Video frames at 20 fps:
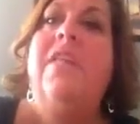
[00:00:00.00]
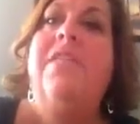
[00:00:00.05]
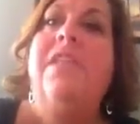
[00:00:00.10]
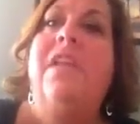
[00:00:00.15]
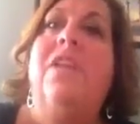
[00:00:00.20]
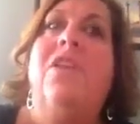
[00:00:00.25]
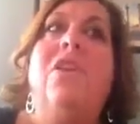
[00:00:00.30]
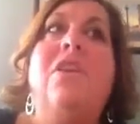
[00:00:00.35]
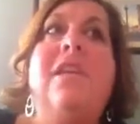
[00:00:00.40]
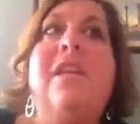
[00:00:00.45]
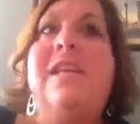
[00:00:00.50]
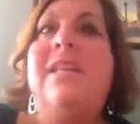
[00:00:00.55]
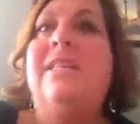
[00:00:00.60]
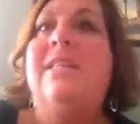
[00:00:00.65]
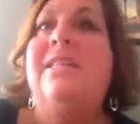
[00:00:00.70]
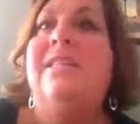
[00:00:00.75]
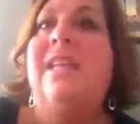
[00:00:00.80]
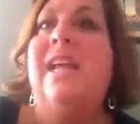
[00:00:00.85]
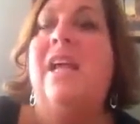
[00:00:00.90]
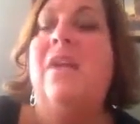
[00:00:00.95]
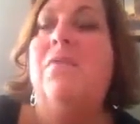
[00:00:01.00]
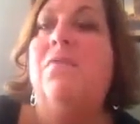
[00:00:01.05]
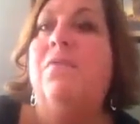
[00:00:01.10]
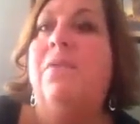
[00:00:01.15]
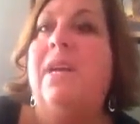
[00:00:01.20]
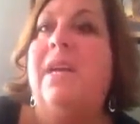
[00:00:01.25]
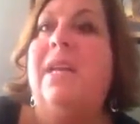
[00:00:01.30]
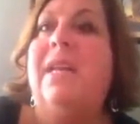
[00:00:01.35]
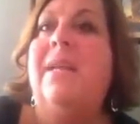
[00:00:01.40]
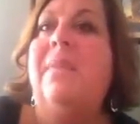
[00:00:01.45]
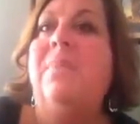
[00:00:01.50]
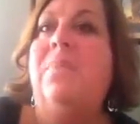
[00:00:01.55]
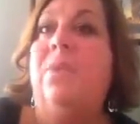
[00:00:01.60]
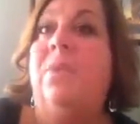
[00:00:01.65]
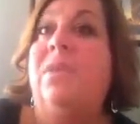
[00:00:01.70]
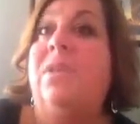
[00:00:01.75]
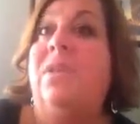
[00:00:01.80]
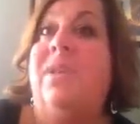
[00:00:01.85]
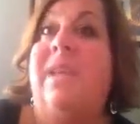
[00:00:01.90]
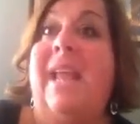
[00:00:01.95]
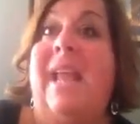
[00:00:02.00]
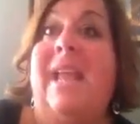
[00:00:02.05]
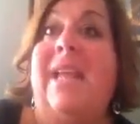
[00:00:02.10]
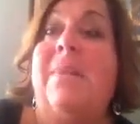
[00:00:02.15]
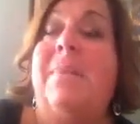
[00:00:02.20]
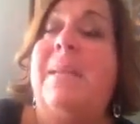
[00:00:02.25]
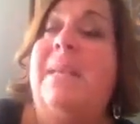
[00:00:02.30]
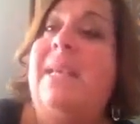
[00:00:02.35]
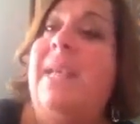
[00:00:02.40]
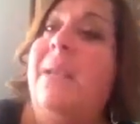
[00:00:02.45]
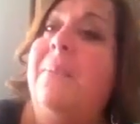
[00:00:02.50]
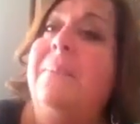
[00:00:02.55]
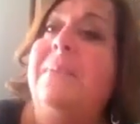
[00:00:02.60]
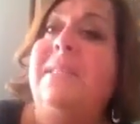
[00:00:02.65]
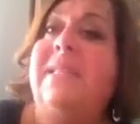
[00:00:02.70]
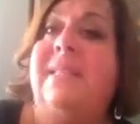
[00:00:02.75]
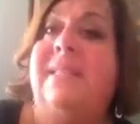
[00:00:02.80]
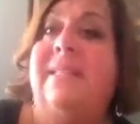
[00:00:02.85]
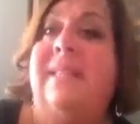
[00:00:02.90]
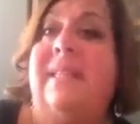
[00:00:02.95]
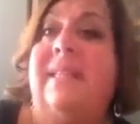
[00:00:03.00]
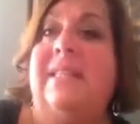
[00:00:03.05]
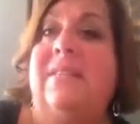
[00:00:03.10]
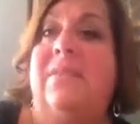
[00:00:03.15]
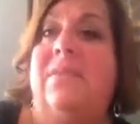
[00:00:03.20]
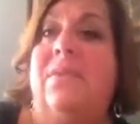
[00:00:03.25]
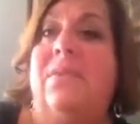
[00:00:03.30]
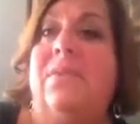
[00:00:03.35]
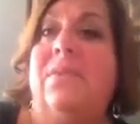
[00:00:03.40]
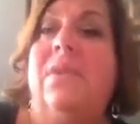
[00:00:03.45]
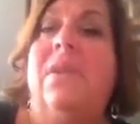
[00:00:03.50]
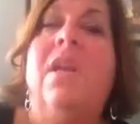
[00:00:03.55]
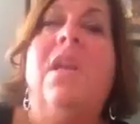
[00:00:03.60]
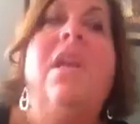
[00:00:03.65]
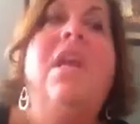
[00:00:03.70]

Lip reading: then you need to start reading books on how to become successful.